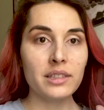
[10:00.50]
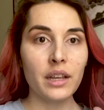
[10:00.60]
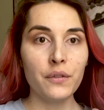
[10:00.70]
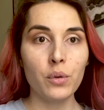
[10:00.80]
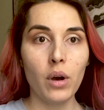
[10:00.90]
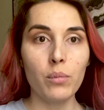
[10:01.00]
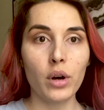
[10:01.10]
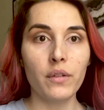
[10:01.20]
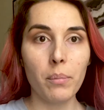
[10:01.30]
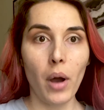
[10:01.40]
say if you want more
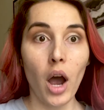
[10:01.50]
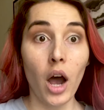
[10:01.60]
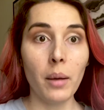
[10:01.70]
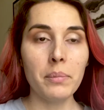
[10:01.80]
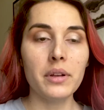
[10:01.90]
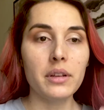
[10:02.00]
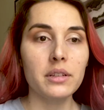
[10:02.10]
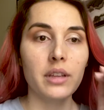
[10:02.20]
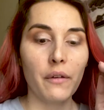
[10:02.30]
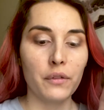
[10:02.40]
of a pop,
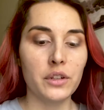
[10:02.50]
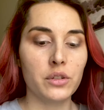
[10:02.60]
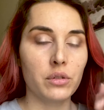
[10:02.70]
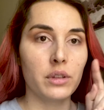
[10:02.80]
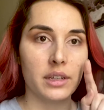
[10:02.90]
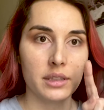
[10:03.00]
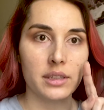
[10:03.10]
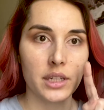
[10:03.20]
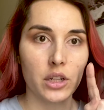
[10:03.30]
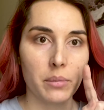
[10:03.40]
definitely do the
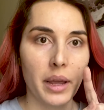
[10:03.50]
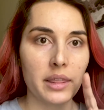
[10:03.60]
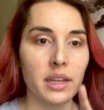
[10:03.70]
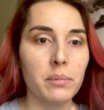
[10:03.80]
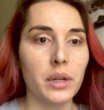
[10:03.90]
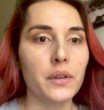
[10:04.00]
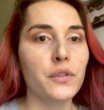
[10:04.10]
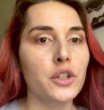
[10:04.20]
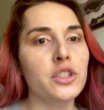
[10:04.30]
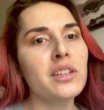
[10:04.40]
concealer method. But if
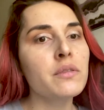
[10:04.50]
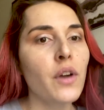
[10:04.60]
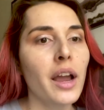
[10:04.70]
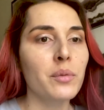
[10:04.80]
you're just fine